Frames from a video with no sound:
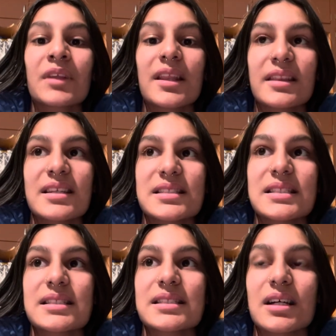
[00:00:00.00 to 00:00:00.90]
this
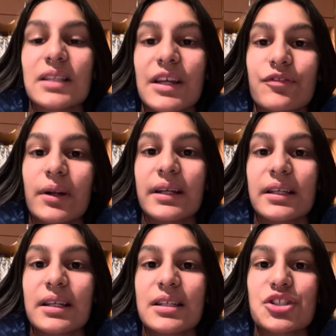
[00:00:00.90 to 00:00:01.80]
is a life-threatening
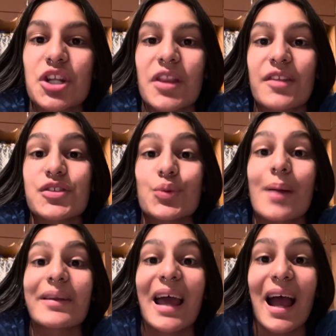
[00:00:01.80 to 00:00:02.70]
condition that this
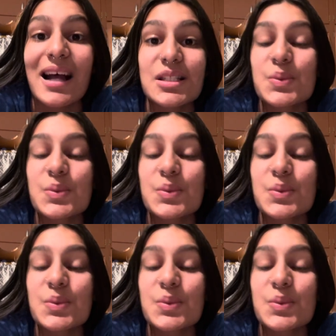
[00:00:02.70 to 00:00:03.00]
rabbit has.